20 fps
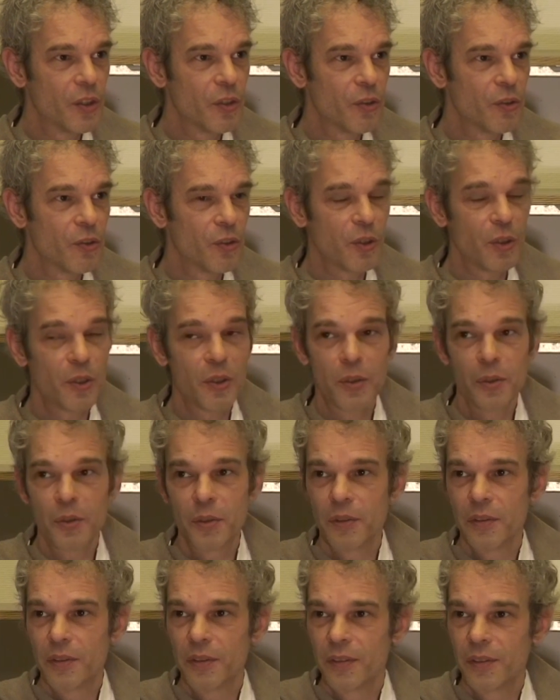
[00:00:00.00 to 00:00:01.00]
So
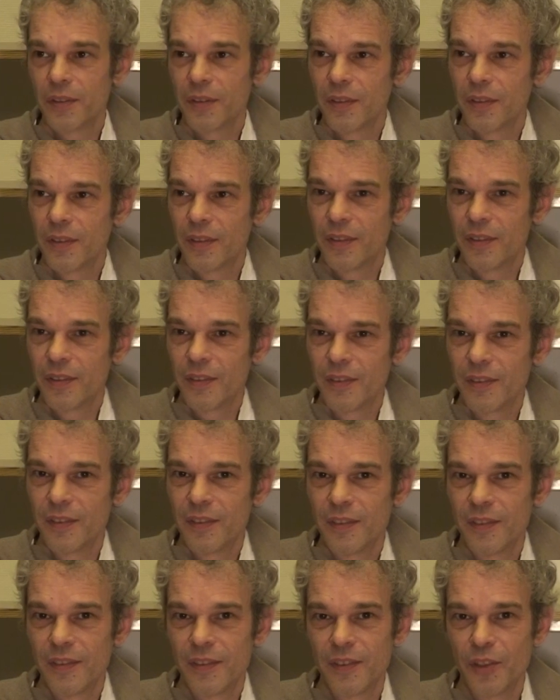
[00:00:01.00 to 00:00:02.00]

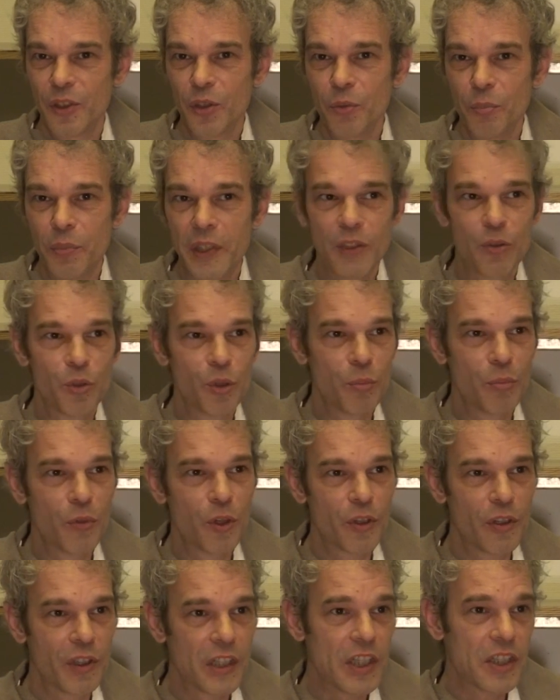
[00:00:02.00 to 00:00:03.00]
don't be too
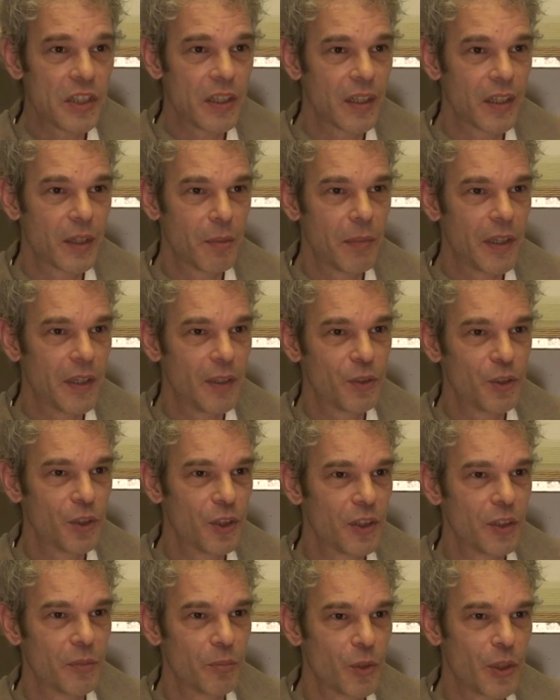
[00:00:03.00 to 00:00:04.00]
moralistic about
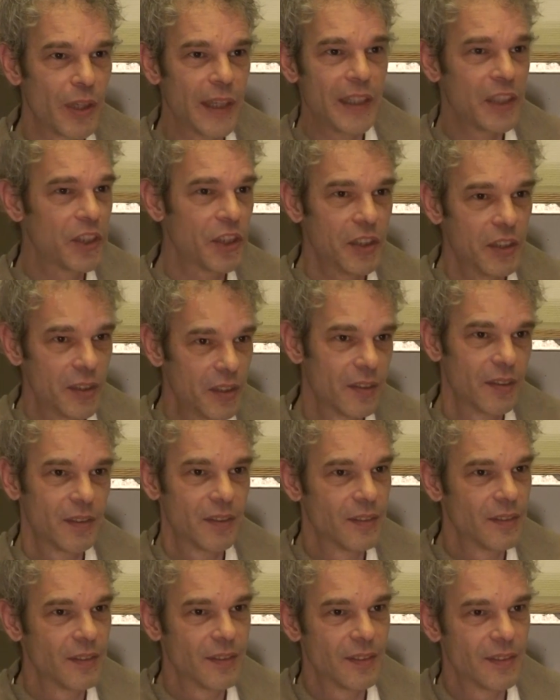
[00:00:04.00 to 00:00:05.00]
your morality,
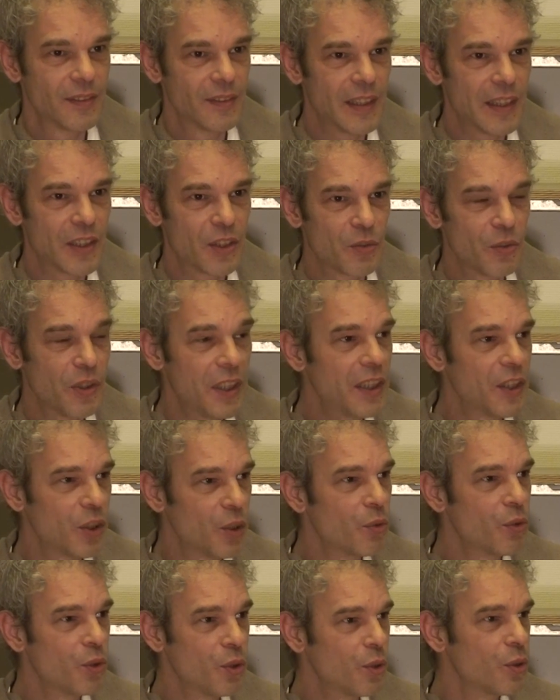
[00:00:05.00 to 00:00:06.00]
that's really
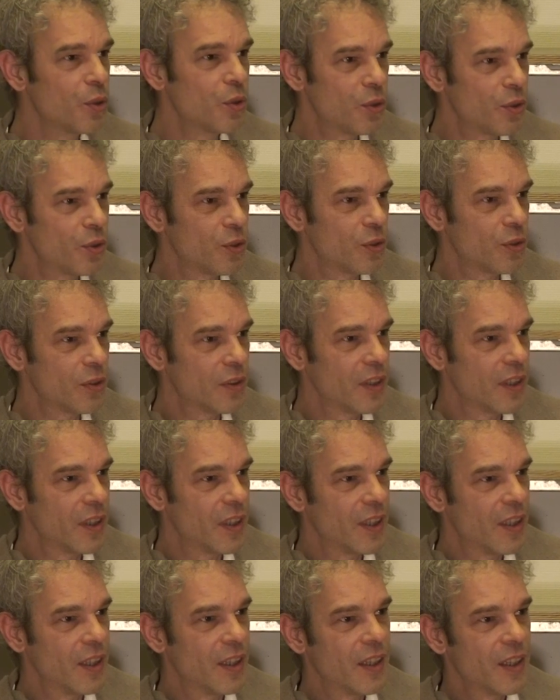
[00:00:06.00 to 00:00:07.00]
no use,
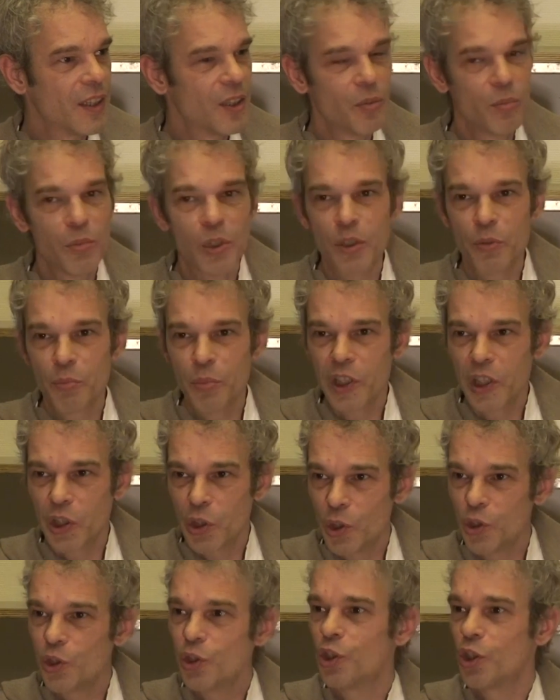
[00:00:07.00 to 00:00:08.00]
but be
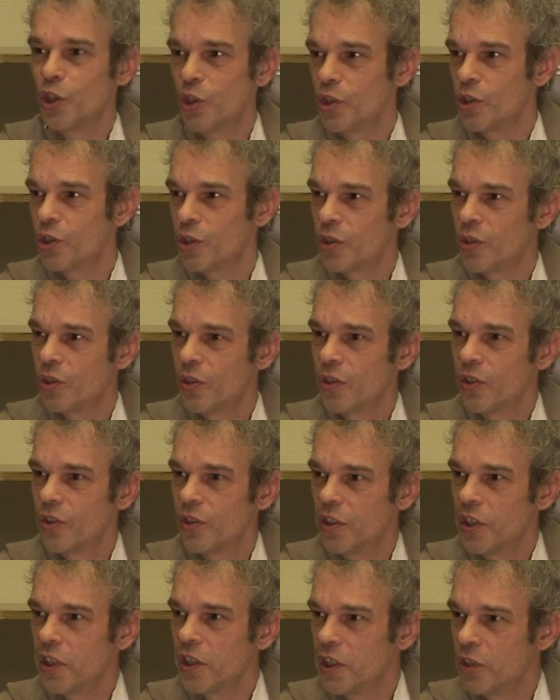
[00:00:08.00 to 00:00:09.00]
conscious
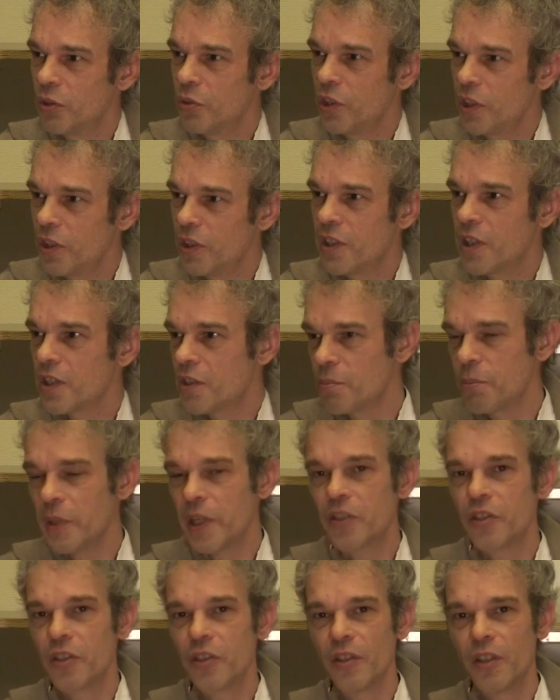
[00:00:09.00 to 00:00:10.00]
that it really does
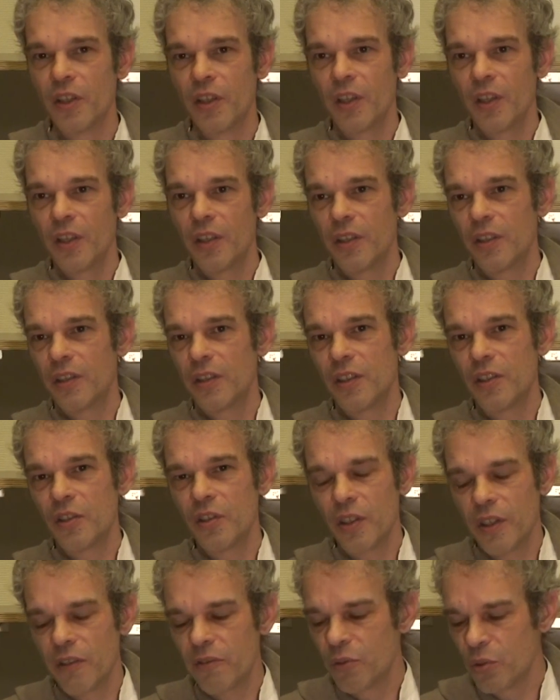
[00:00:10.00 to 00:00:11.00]
matter and that
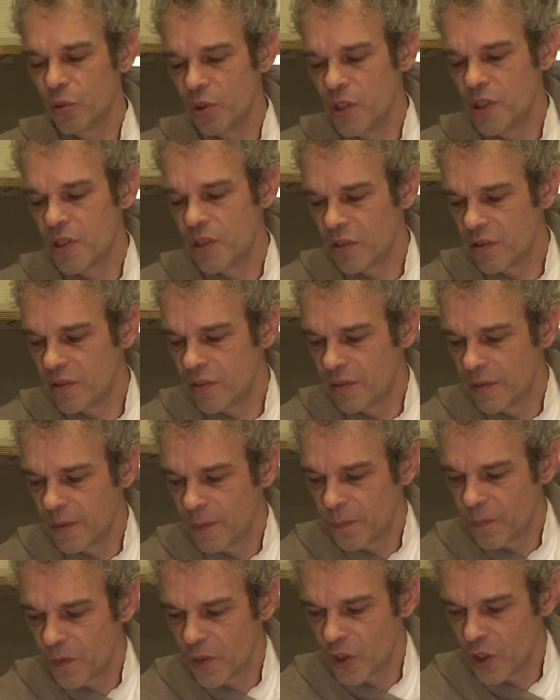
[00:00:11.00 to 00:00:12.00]
you have to listen
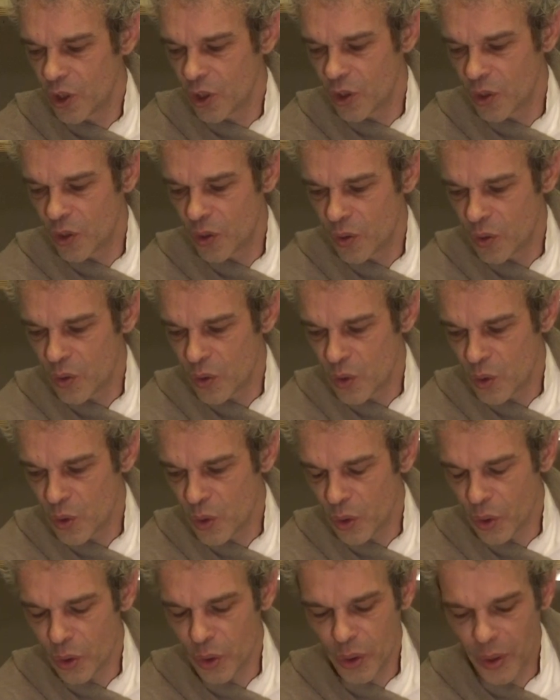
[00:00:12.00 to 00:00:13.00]

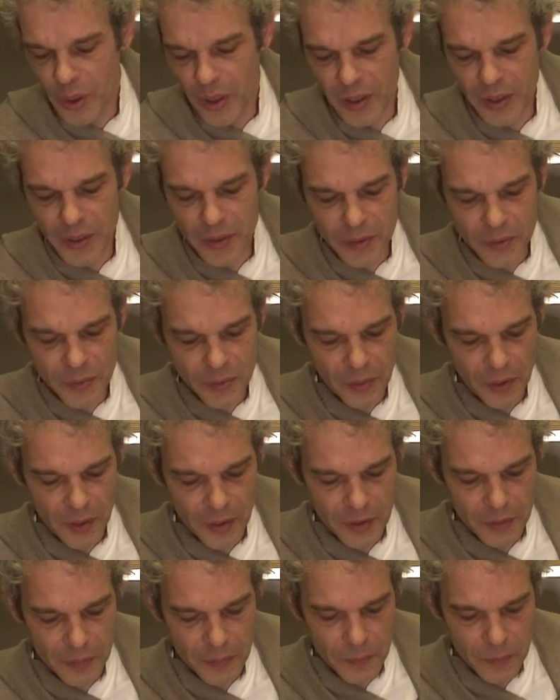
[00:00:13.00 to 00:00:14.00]
to your heart
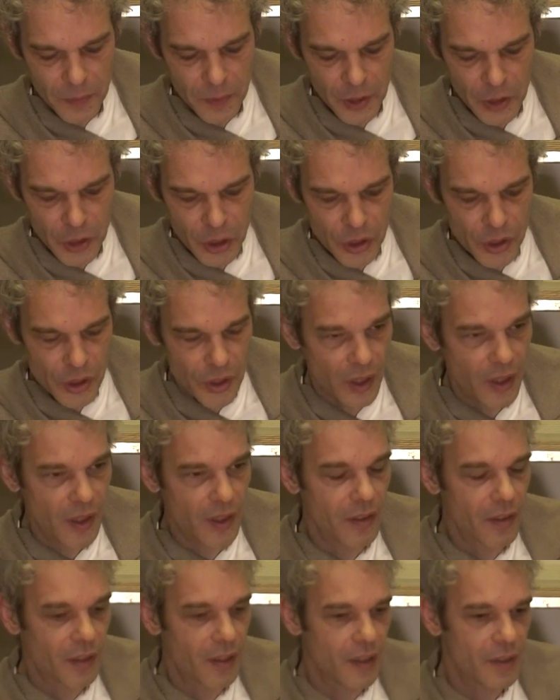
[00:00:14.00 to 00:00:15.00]
and
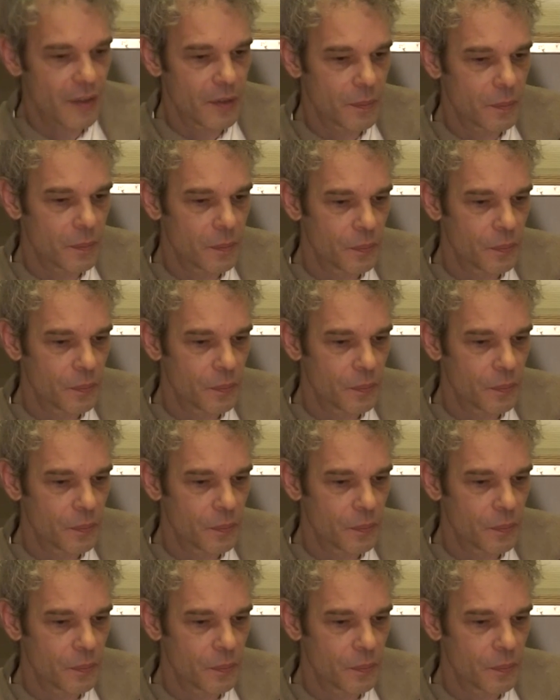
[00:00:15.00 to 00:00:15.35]
understand that